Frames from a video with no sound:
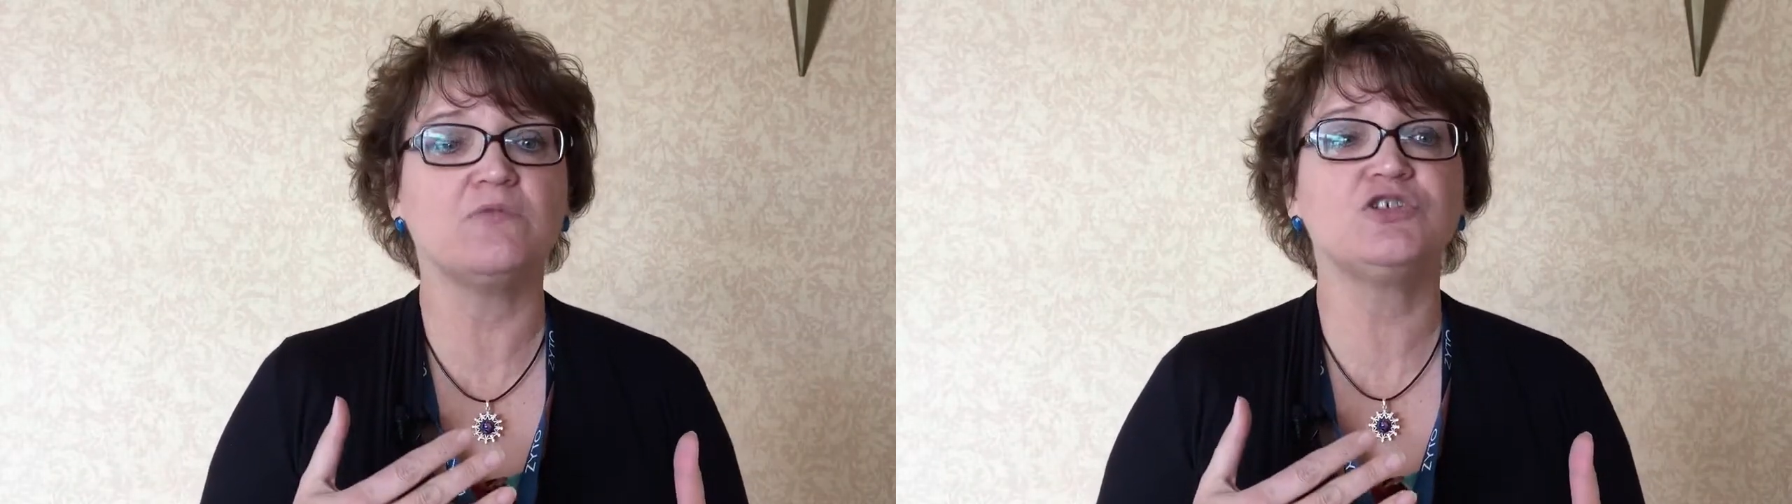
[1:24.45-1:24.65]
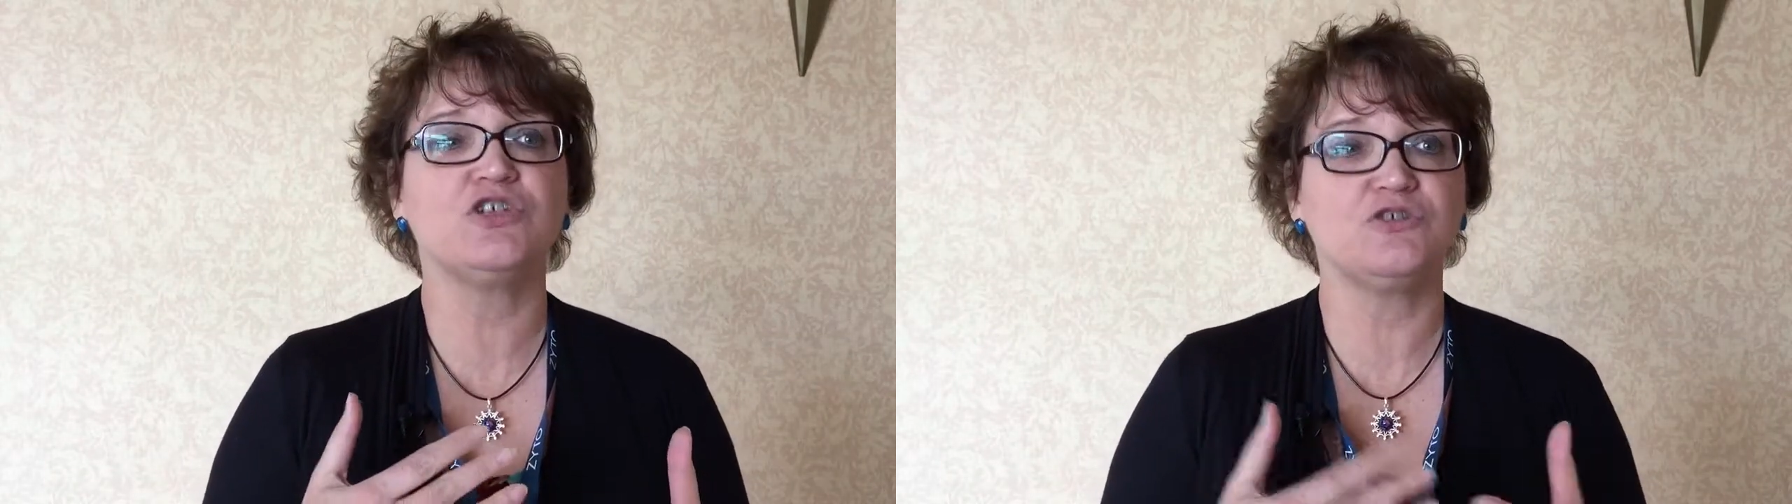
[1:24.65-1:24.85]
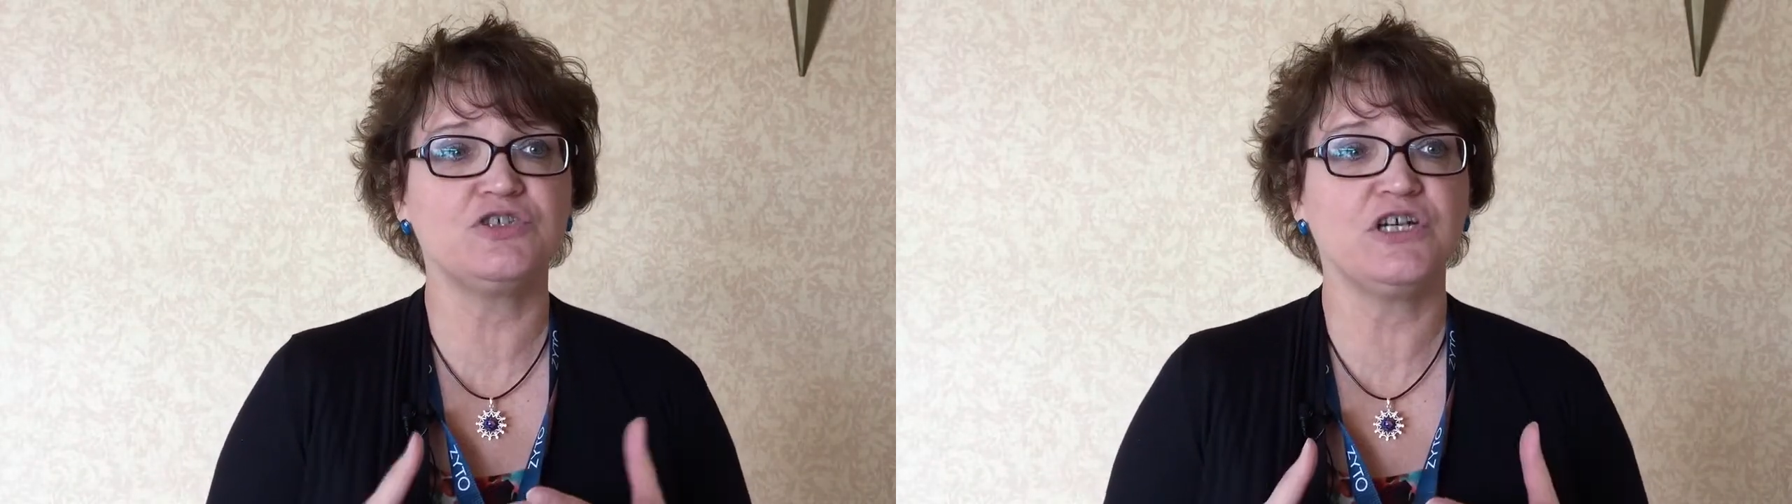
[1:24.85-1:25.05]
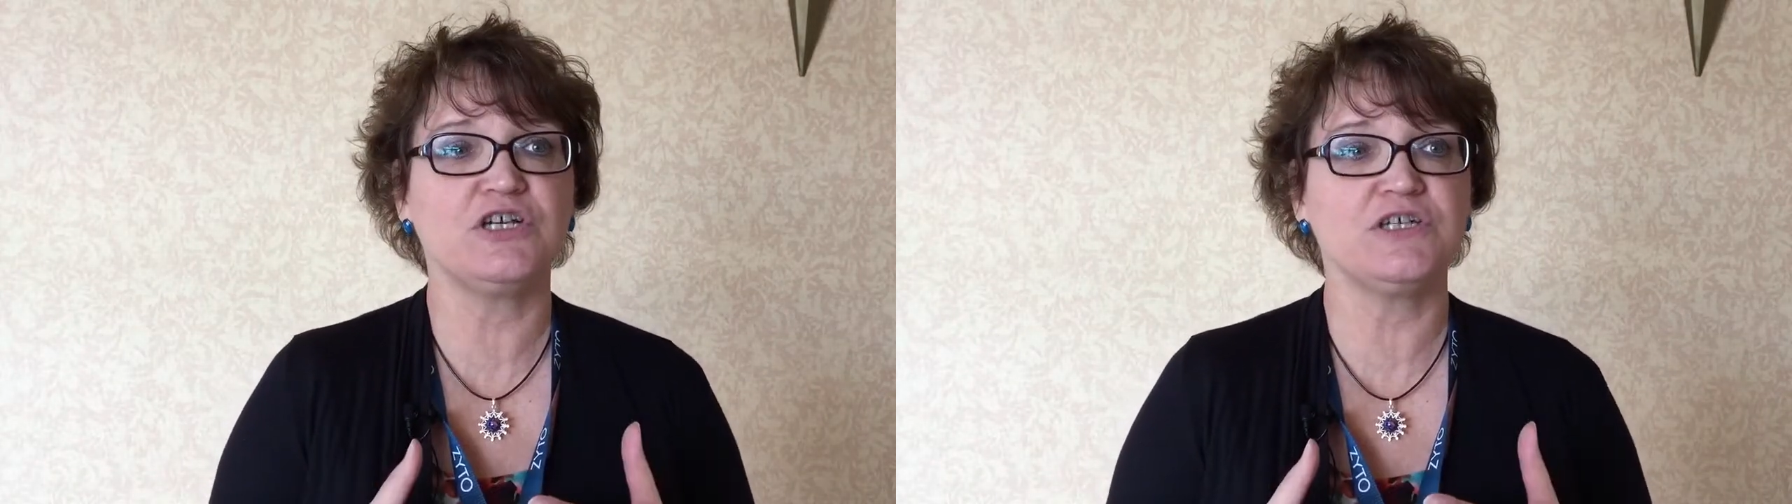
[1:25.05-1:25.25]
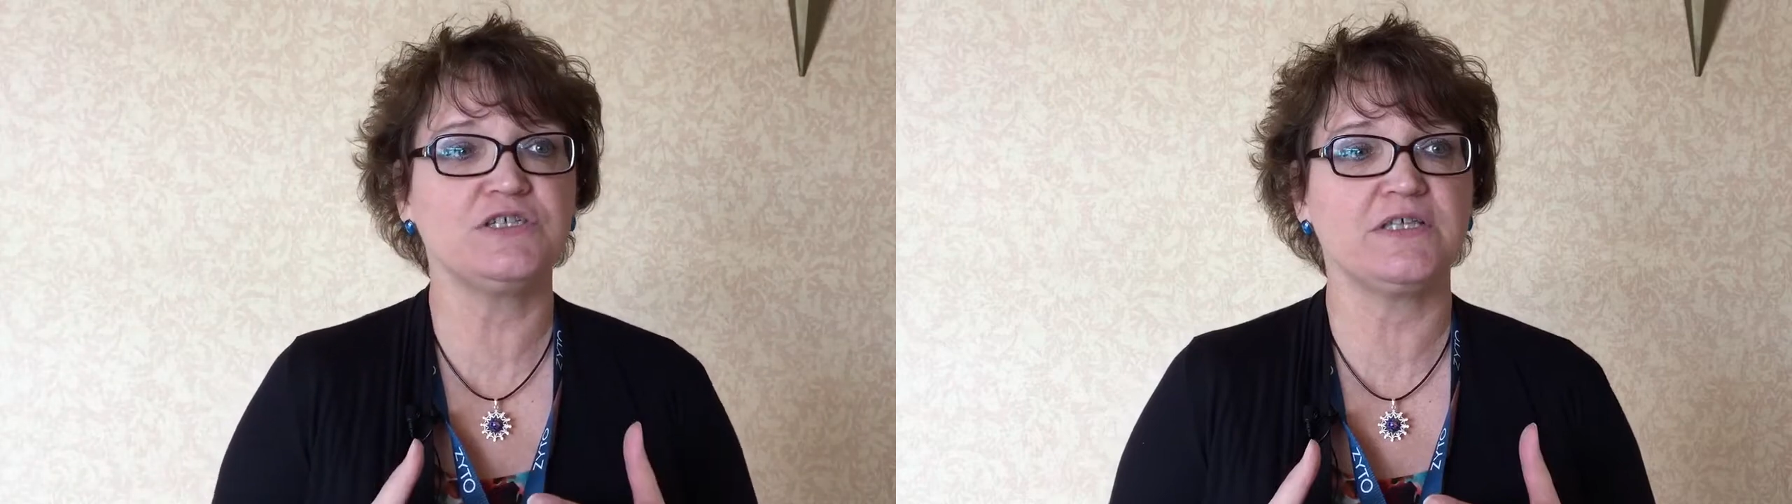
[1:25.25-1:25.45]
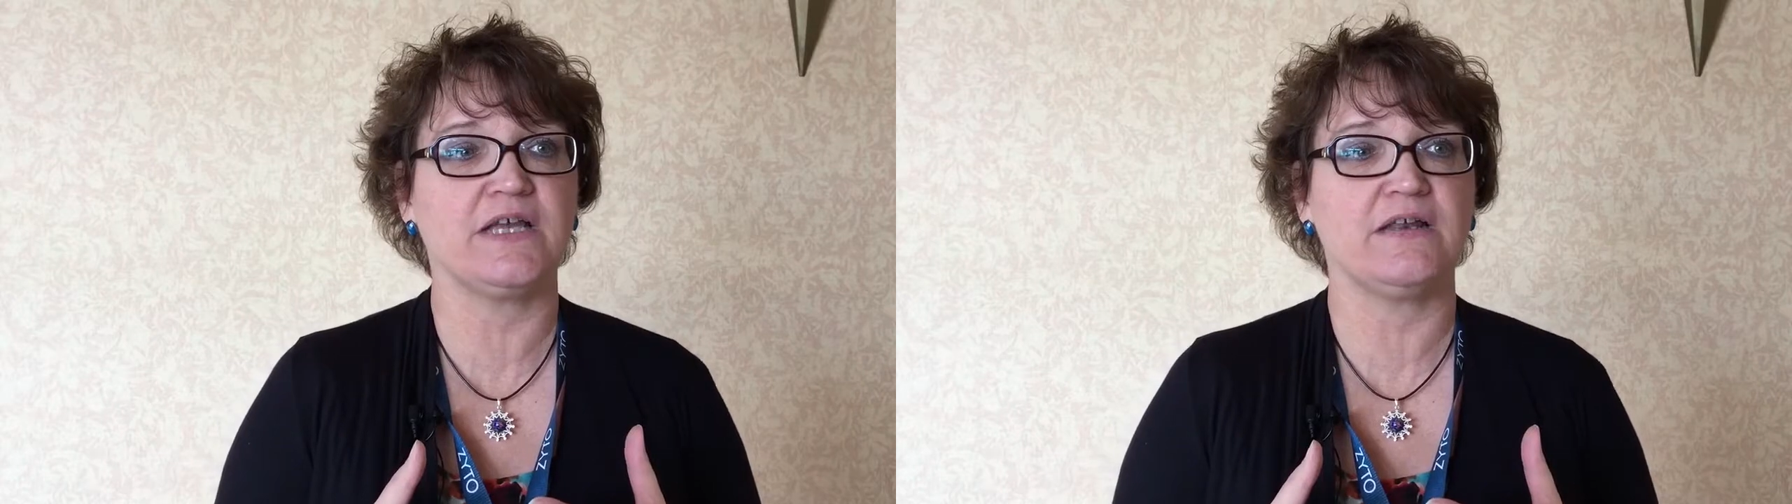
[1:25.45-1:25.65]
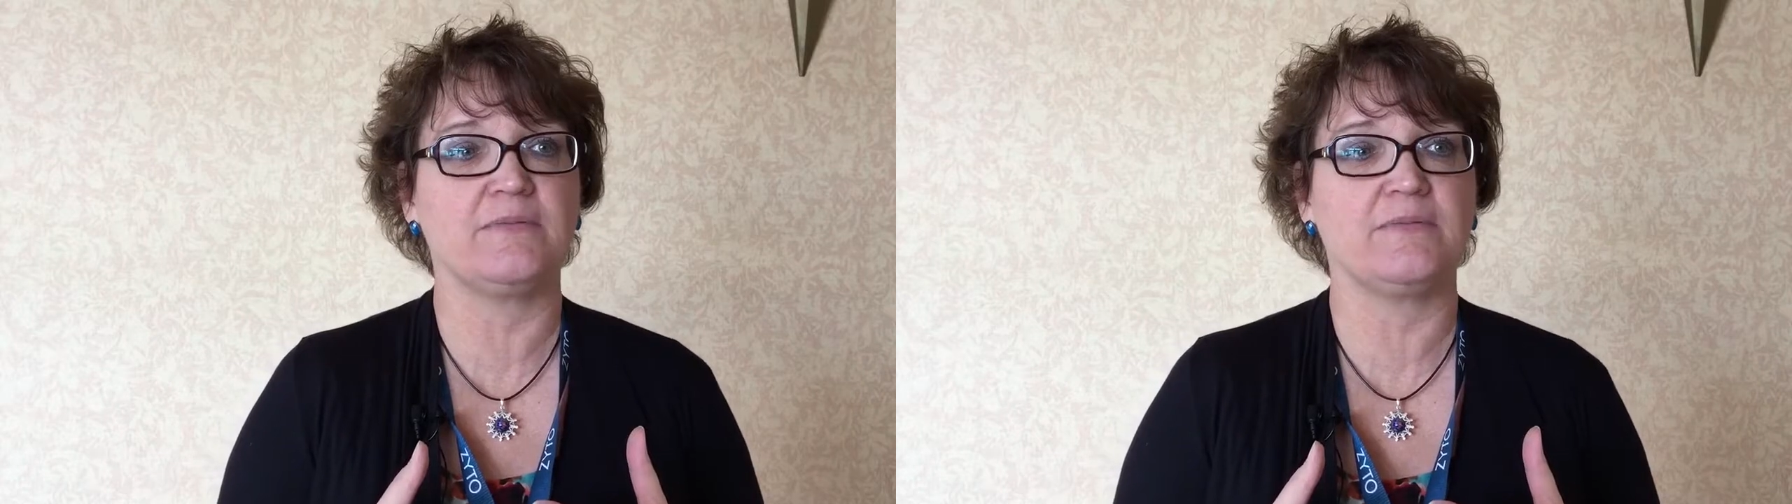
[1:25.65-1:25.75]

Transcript: was so serious that,